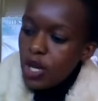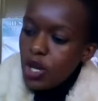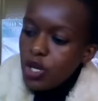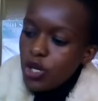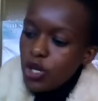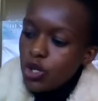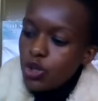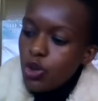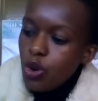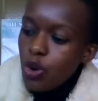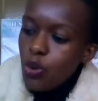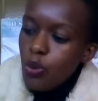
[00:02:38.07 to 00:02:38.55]

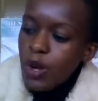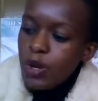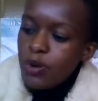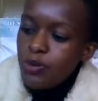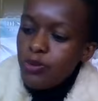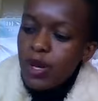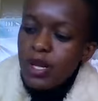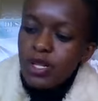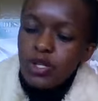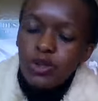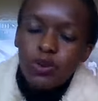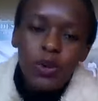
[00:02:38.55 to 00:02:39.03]
So when
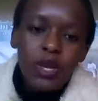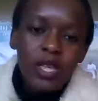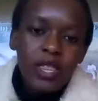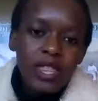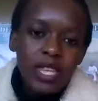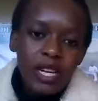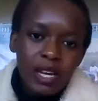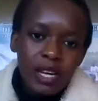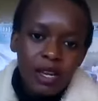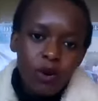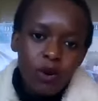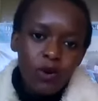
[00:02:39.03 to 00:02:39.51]
we are doing
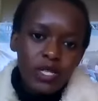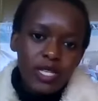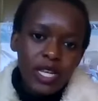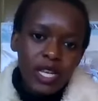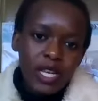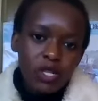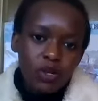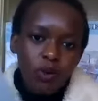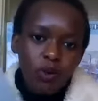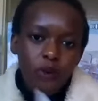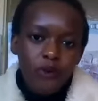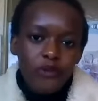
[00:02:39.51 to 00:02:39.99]

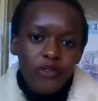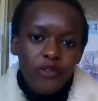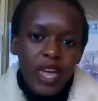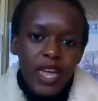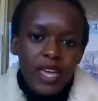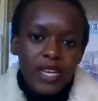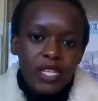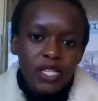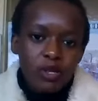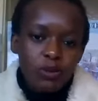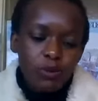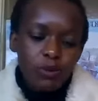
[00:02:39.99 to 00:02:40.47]
3/4 of
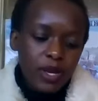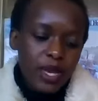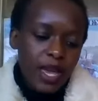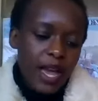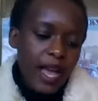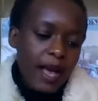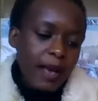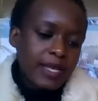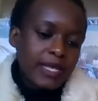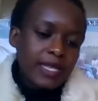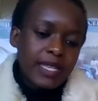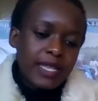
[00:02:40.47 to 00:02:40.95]
8, we
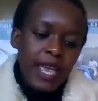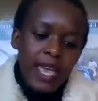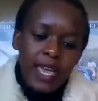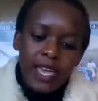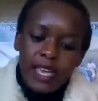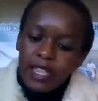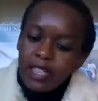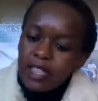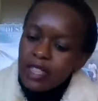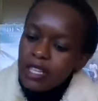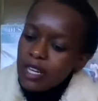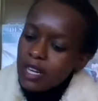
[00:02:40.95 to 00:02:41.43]
are
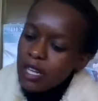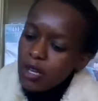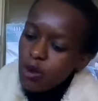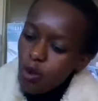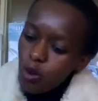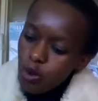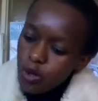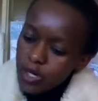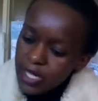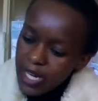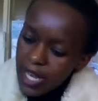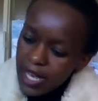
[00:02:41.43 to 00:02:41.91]
saying
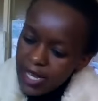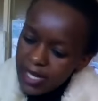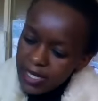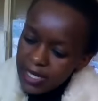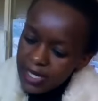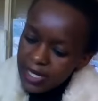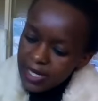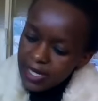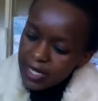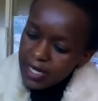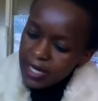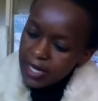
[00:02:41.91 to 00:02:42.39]

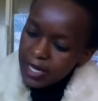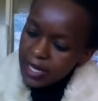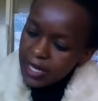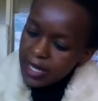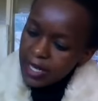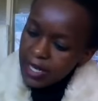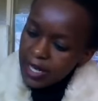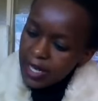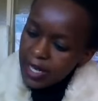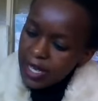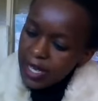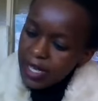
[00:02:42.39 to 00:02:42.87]
3/4
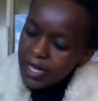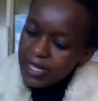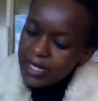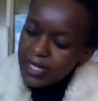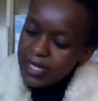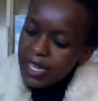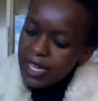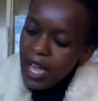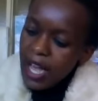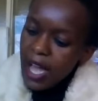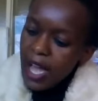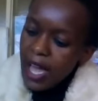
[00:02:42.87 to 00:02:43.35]

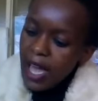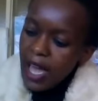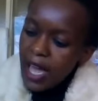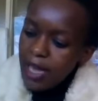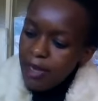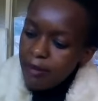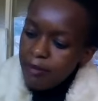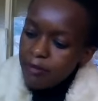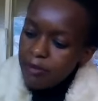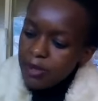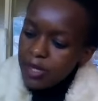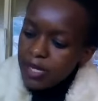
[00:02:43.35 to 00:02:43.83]

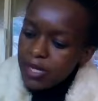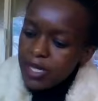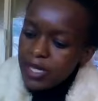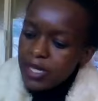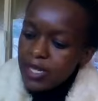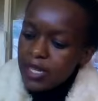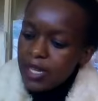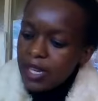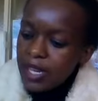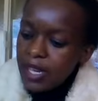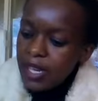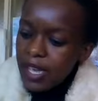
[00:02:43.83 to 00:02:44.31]

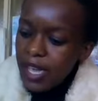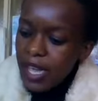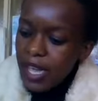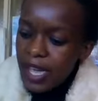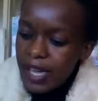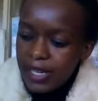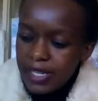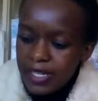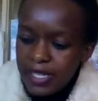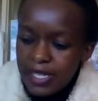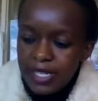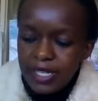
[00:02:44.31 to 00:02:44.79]
times
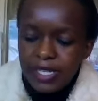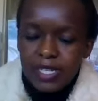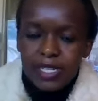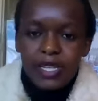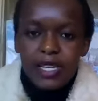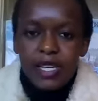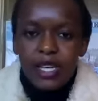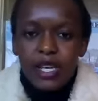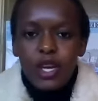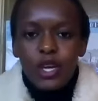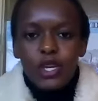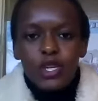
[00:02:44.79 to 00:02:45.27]
8.
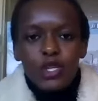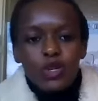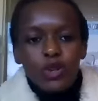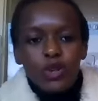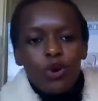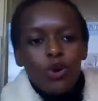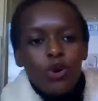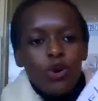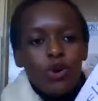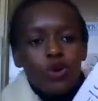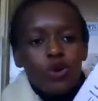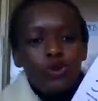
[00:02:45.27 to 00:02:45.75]

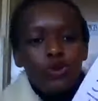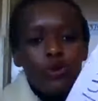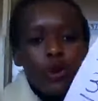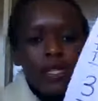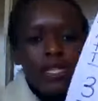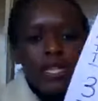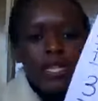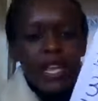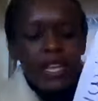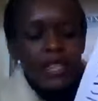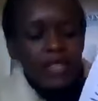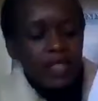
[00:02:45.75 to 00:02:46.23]
So you are
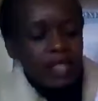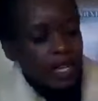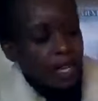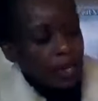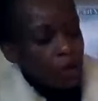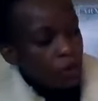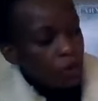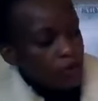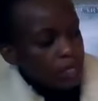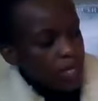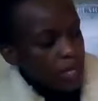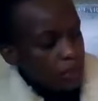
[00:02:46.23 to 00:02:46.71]
saying
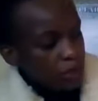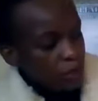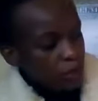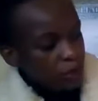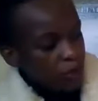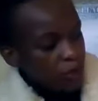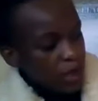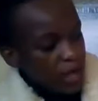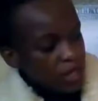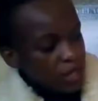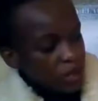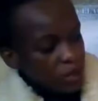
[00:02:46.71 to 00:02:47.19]
3/4 of
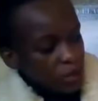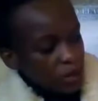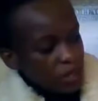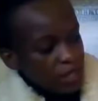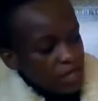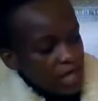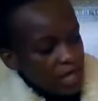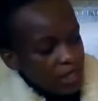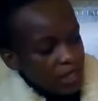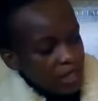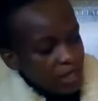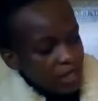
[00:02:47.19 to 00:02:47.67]
8. So you
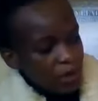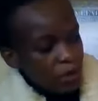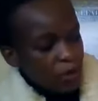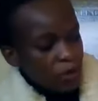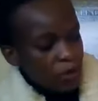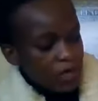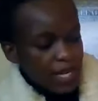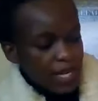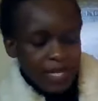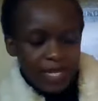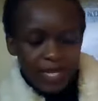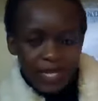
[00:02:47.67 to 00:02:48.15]
say
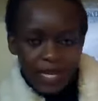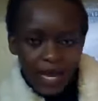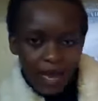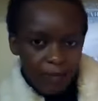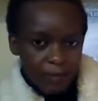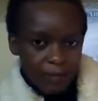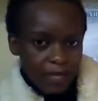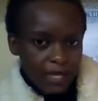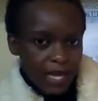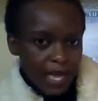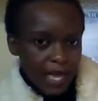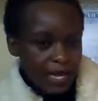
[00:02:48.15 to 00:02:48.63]
3/4
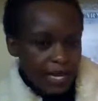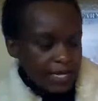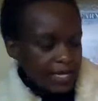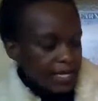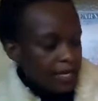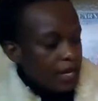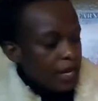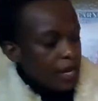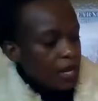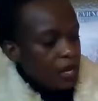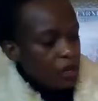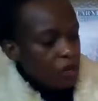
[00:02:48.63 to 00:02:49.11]
times 8.
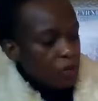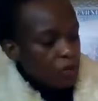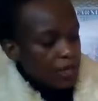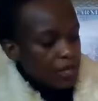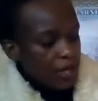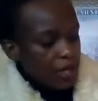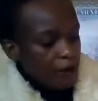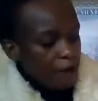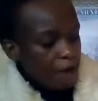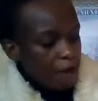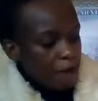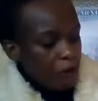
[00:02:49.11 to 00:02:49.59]
You
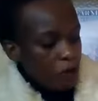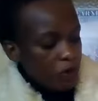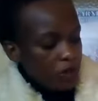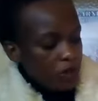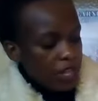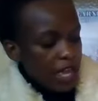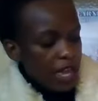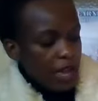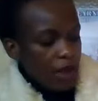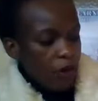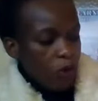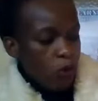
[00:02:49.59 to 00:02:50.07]
say 4
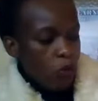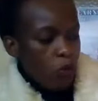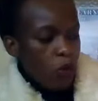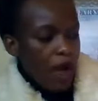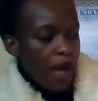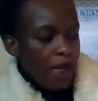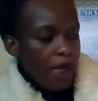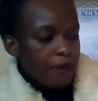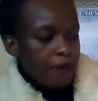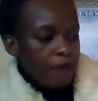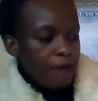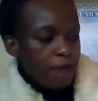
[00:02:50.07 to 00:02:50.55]
there,
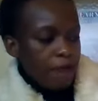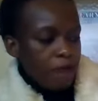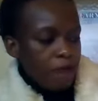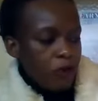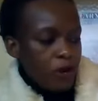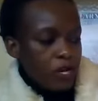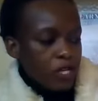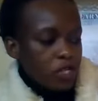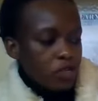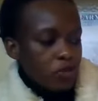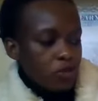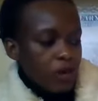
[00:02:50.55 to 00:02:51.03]
1, 4
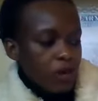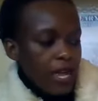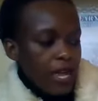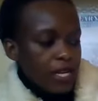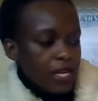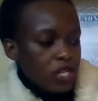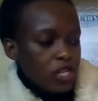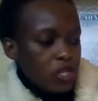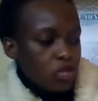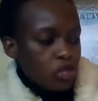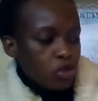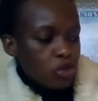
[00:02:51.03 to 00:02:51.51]
into
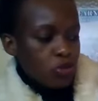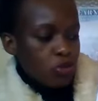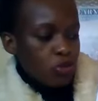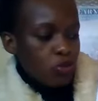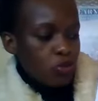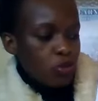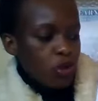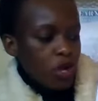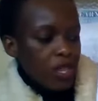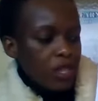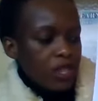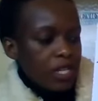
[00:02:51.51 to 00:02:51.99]
8, 2.
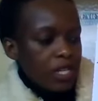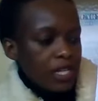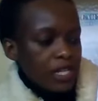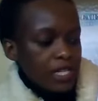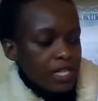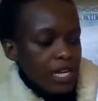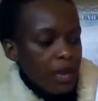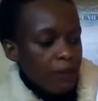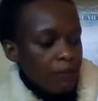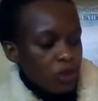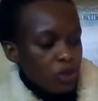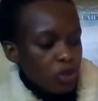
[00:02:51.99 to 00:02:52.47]
3
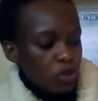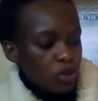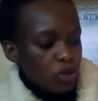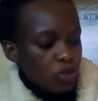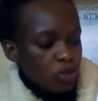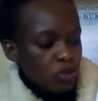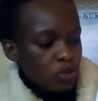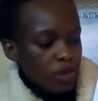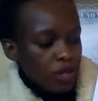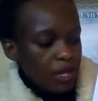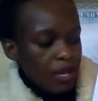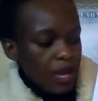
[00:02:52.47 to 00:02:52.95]
times
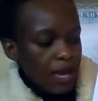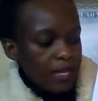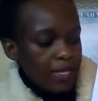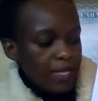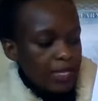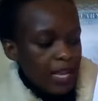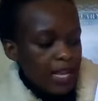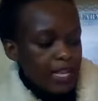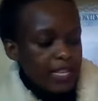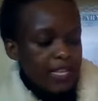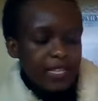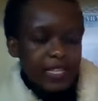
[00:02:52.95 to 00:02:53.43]
2, the
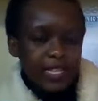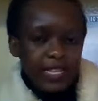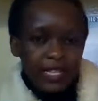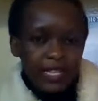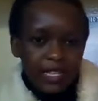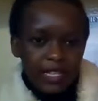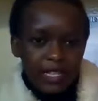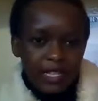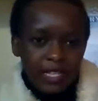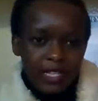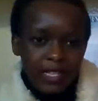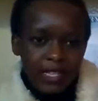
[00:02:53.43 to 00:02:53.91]
answer is
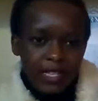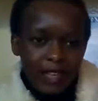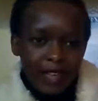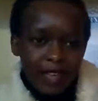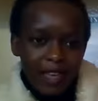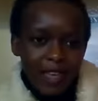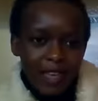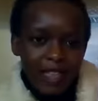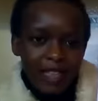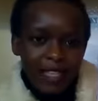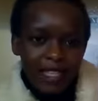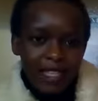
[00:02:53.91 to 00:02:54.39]
6.
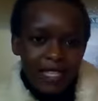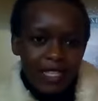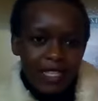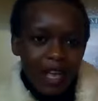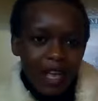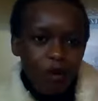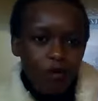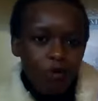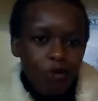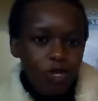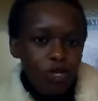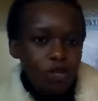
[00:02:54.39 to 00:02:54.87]
This is
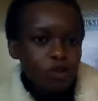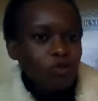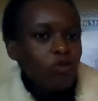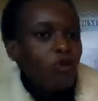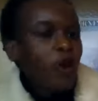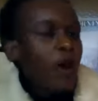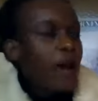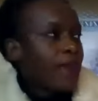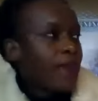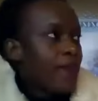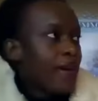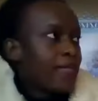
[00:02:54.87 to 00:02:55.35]
how we do
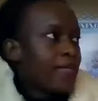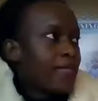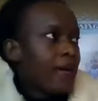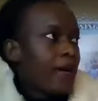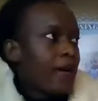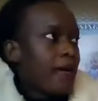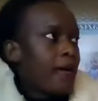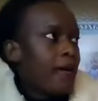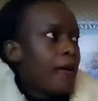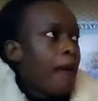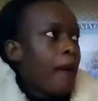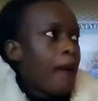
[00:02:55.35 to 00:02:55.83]
another
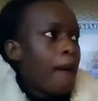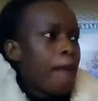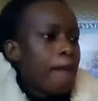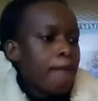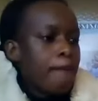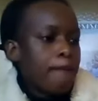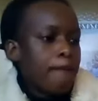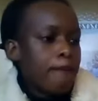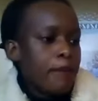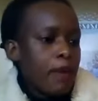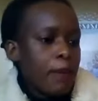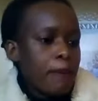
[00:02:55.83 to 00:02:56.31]

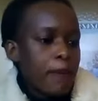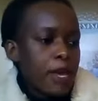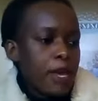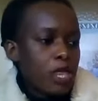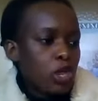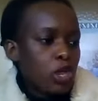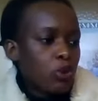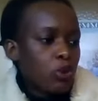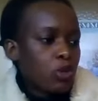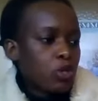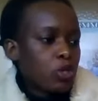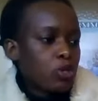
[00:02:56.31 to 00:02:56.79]

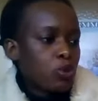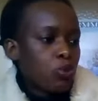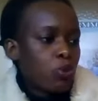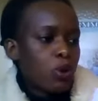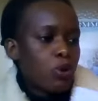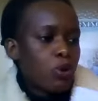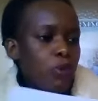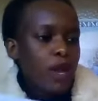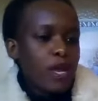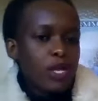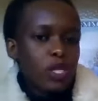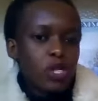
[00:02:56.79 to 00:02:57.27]
method
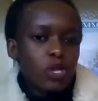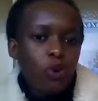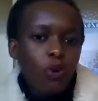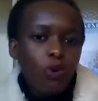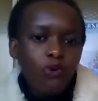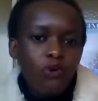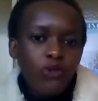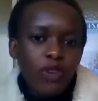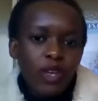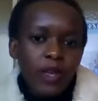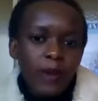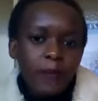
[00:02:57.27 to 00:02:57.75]
when we are
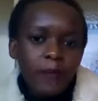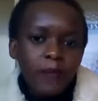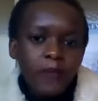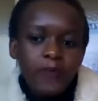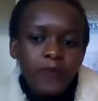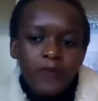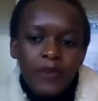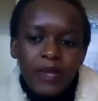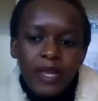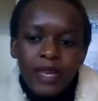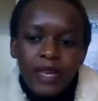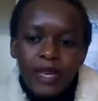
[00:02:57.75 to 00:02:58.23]
solving.
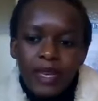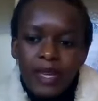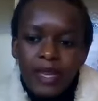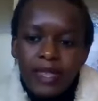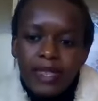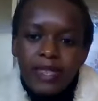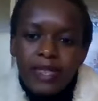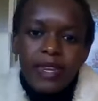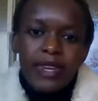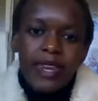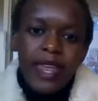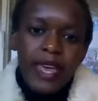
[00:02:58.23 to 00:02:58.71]

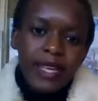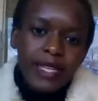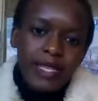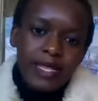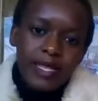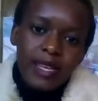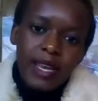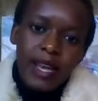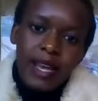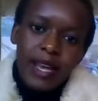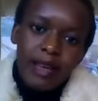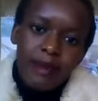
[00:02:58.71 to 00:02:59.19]
The
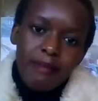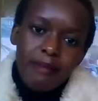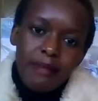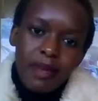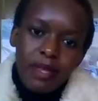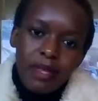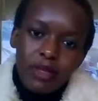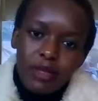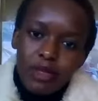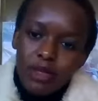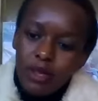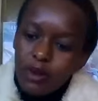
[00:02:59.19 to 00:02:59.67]
next
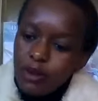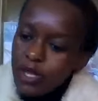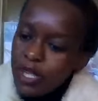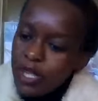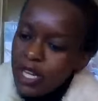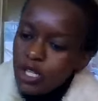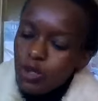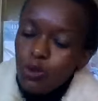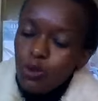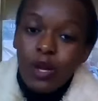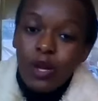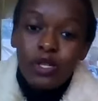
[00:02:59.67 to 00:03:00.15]
method
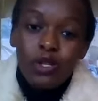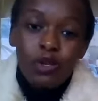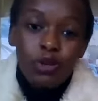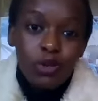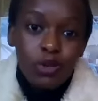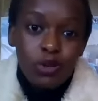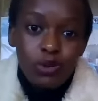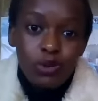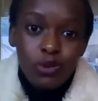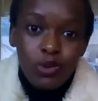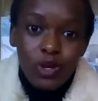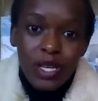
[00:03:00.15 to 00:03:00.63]
that we want to
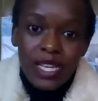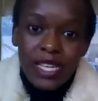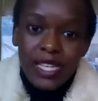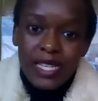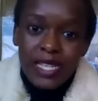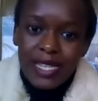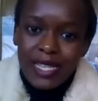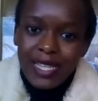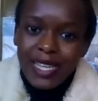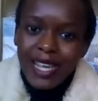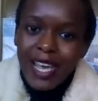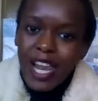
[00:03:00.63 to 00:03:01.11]
do
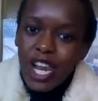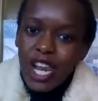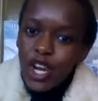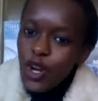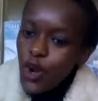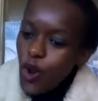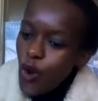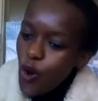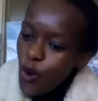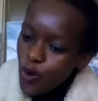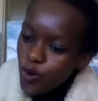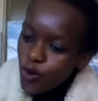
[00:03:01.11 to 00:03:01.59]
is
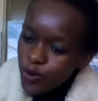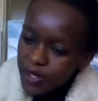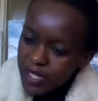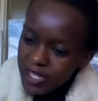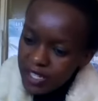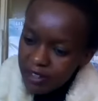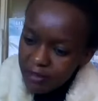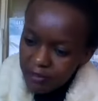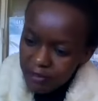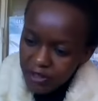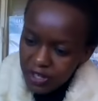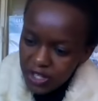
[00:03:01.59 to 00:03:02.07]
long
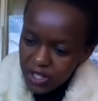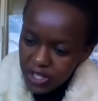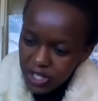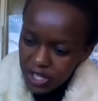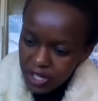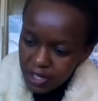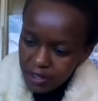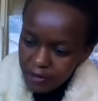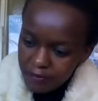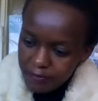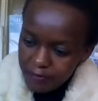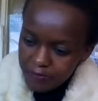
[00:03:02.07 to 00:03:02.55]

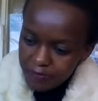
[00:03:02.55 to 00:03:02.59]
division.